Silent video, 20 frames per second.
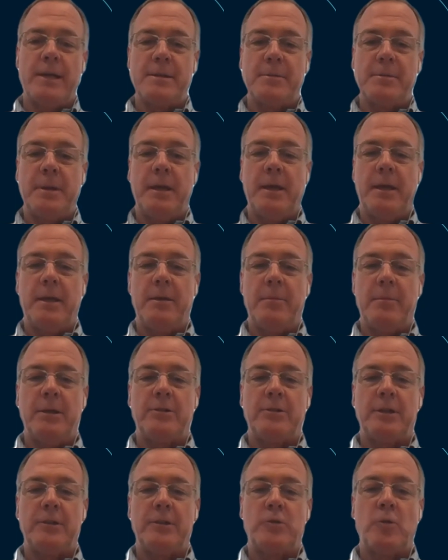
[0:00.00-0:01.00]
could be
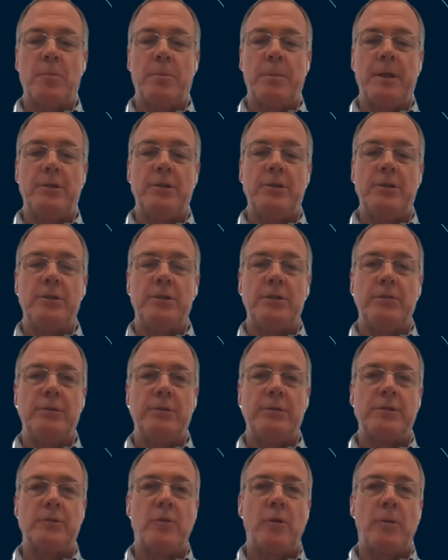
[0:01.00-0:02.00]
price increases.
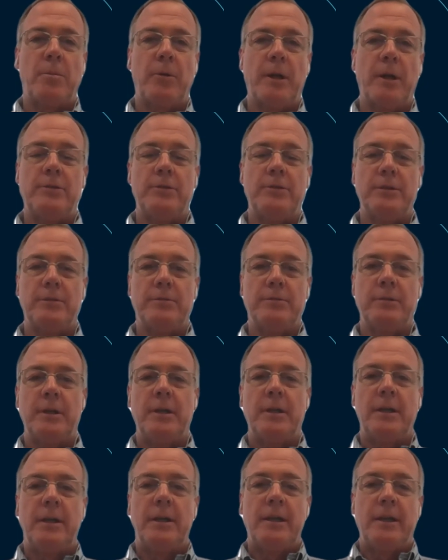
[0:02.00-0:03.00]
As you know, it's a
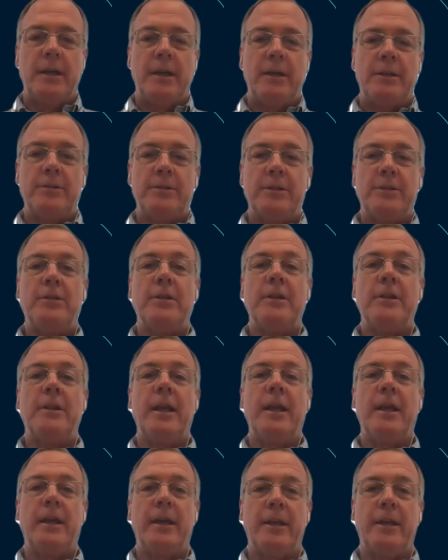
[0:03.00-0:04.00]
very competitive
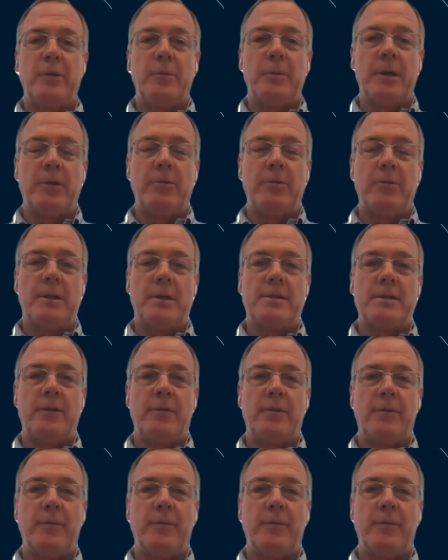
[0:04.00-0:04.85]
market in corporate.